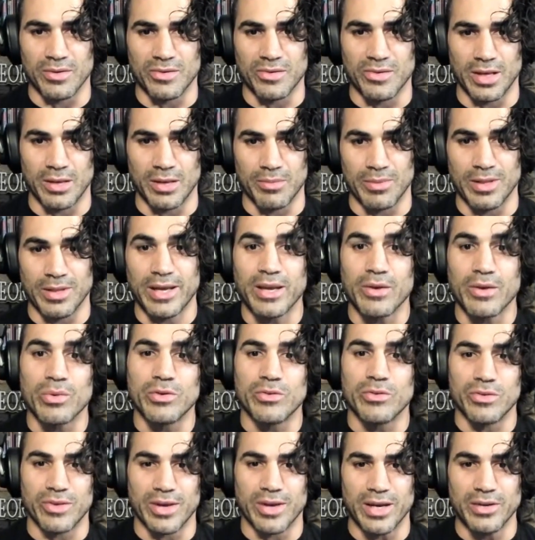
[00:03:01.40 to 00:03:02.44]
same
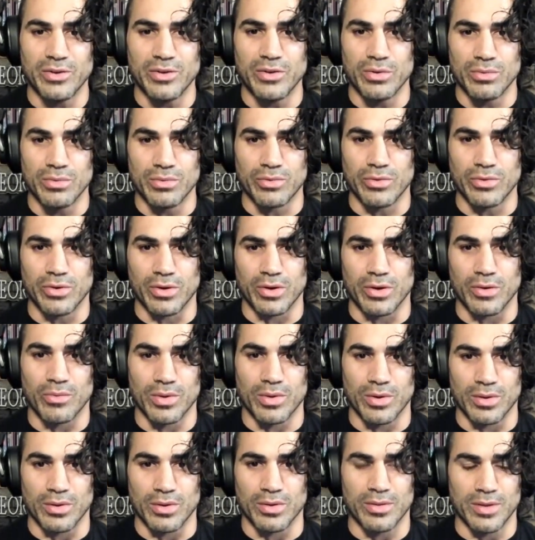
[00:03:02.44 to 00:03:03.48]
language as I do. So I
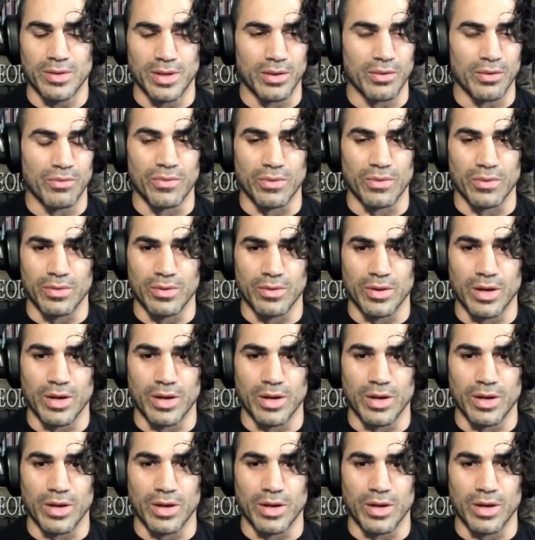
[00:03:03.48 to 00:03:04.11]
want to thank you for the